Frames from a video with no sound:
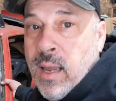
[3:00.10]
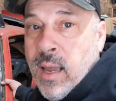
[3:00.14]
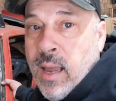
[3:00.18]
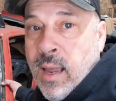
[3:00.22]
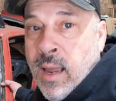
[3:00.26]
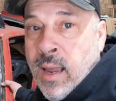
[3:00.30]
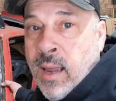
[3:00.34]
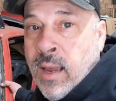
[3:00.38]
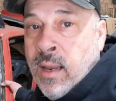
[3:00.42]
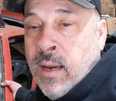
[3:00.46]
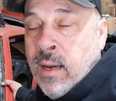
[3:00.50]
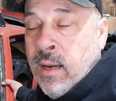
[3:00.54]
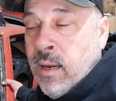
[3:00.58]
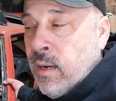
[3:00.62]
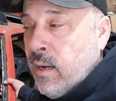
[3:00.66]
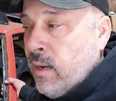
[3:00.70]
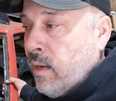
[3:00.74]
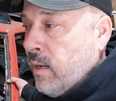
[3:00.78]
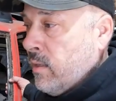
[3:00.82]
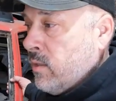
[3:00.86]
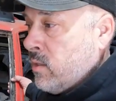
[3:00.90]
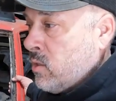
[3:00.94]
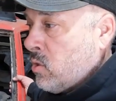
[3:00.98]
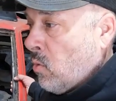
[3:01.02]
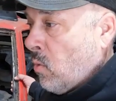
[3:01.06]

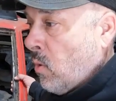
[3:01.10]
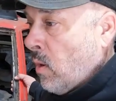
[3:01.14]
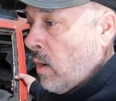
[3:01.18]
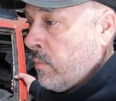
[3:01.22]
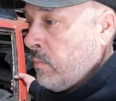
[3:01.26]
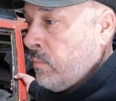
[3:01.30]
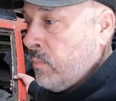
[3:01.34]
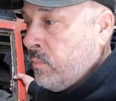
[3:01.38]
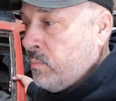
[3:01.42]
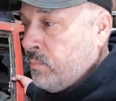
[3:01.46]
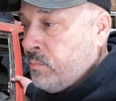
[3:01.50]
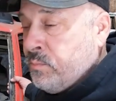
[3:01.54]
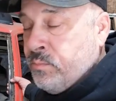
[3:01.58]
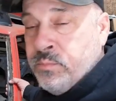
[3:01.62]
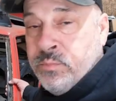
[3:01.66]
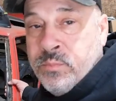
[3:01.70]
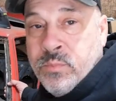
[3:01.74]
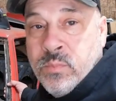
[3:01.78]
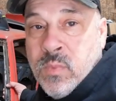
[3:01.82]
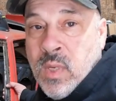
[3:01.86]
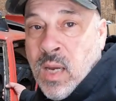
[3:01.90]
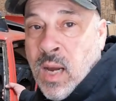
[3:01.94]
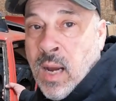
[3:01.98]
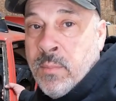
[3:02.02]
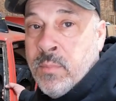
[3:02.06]
And so
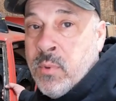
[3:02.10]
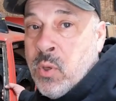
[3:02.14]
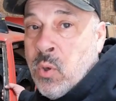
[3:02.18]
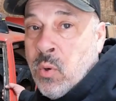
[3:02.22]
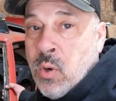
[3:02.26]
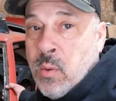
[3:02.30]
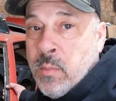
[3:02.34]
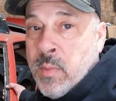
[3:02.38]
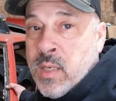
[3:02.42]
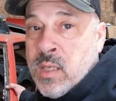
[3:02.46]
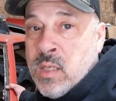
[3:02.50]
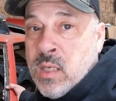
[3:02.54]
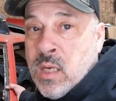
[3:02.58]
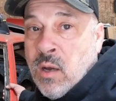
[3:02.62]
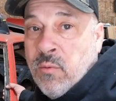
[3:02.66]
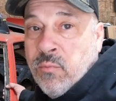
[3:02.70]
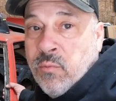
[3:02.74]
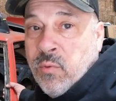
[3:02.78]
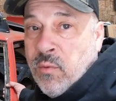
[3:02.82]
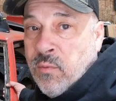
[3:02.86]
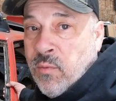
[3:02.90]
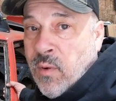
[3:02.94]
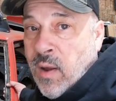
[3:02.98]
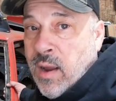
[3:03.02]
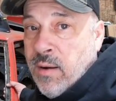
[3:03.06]
I'm doing it myself.
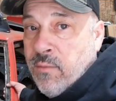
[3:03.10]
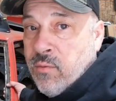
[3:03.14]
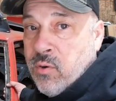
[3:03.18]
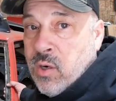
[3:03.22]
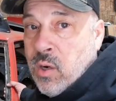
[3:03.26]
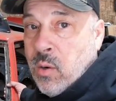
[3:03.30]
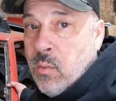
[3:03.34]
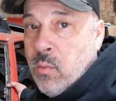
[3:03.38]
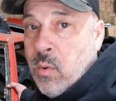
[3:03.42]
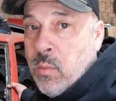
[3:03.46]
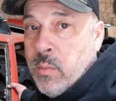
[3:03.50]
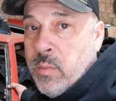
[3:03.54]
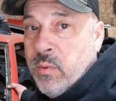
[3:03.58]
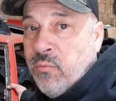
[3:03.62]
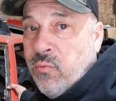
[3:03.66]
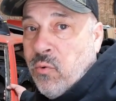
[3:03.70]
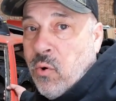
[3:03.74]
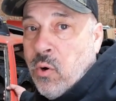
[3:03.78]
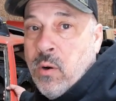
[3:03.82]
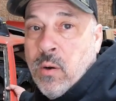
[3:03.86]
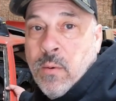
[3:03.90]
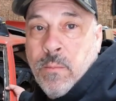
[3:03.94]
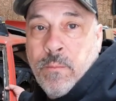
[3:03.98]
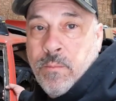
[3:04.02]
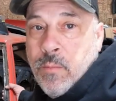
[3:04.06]
Have I ever done one
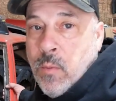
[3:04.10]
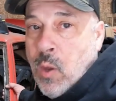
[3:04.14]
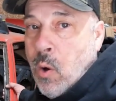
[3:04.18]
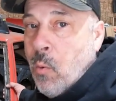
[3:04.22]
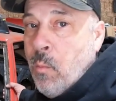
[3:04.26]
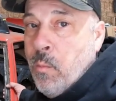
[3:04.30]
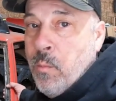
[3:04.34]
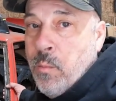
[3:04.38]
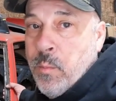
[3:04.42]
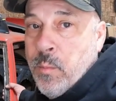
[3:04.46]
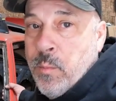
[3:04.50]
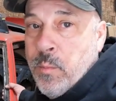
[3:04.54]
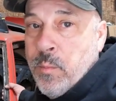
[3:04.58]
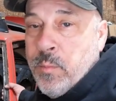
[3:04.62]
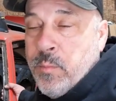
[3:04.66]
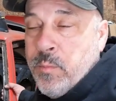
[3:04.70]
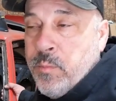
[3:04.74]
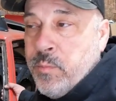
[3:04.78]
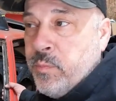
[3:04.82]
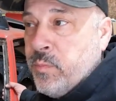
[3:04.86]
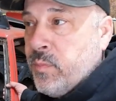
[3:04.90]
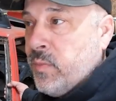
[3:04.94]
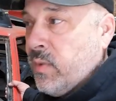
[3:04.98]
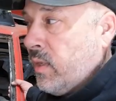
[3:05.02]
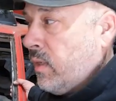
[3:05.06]
before? Nope.
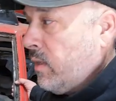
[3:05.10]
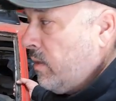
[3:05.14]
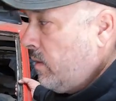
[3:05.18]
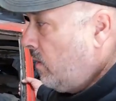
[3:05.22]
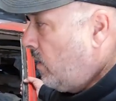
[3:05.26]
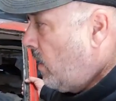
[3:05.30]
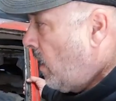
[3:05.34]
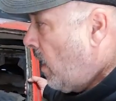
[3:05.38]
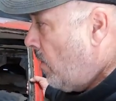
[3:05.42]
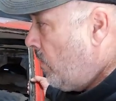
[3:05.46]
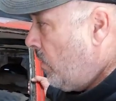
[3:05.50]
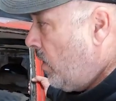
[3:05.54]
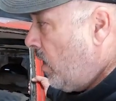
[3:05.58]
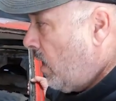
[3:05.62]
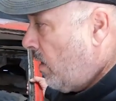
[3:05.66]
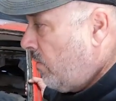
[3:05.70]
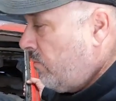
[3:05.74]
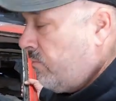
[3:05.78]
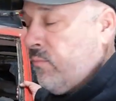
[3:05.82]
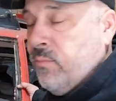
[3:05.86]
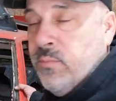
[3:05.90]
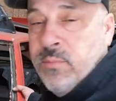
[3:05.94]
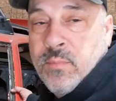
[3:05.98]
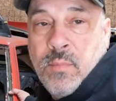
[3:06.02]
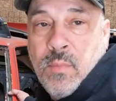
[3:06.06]
I mean,
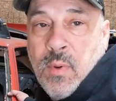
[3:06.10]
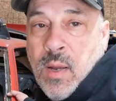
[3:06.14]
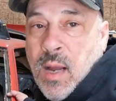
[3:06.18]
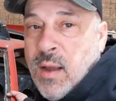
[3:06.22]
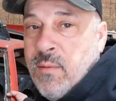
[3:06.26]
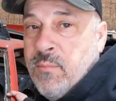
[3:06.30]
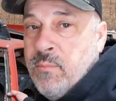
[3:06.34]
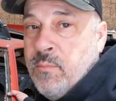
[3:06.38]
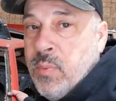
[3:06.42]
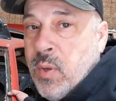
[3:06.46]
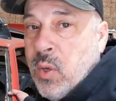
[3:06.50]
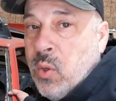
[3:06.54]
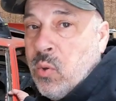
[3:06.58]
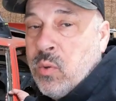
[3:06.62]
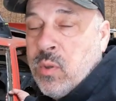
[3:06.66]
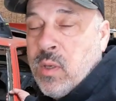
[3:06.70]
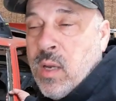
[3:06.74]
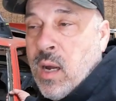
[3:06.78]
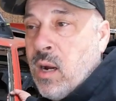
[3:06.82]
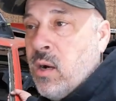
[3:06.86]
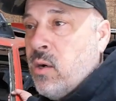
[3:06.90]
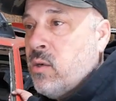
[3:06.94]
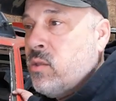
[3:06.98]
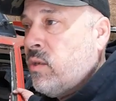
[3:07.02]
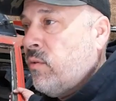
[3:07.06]
I've built
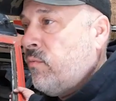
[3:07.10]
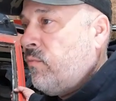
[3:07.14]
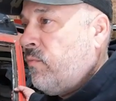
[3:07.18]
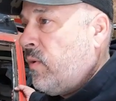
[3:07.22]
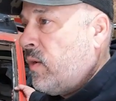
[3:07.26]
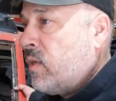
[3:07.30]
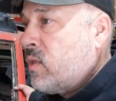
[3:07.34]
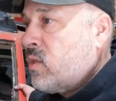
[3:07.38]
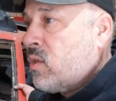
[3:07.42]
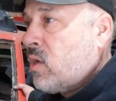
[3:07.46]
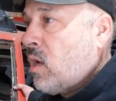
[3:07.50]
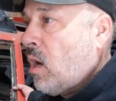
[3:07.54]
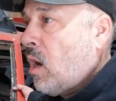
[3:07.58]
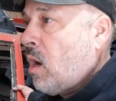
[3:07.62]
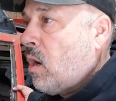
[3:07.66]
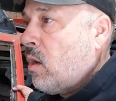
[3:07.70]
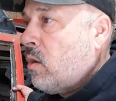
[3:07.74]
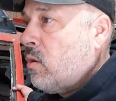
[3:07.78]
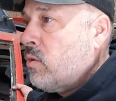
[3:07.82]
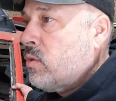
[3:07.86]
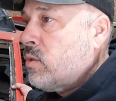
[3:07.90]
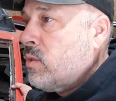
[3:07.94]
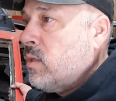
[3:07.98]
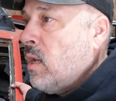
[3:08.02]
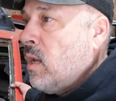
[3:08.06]
cars, I've fixed
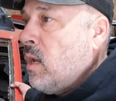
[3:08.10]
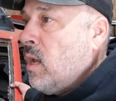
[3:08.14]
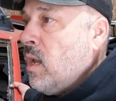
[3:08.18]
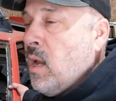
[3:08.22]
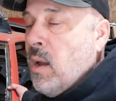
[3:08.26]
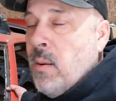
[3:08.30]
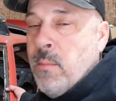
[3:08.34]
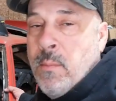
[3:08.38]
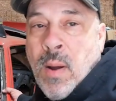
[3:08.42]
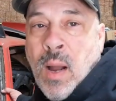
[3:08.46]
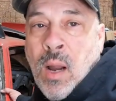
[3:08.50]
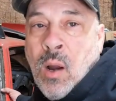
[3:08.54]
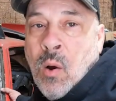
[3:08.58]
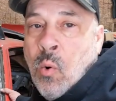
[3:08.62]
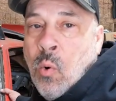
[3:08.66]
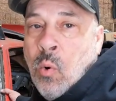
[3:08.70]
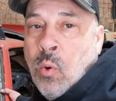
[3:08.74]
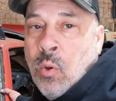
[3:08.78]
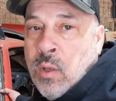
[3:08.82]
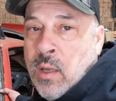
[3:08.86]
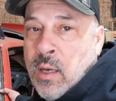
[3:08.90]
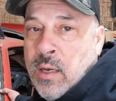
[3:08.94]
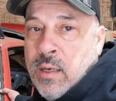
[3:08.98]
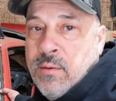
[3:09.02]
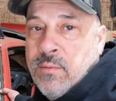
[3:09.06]
cars my
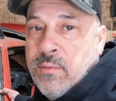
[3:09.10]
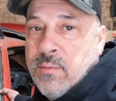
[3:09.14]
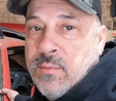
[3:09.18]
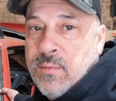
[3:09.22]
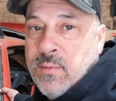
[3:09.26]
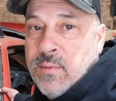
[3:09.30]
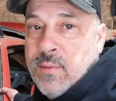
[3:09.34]
whole life,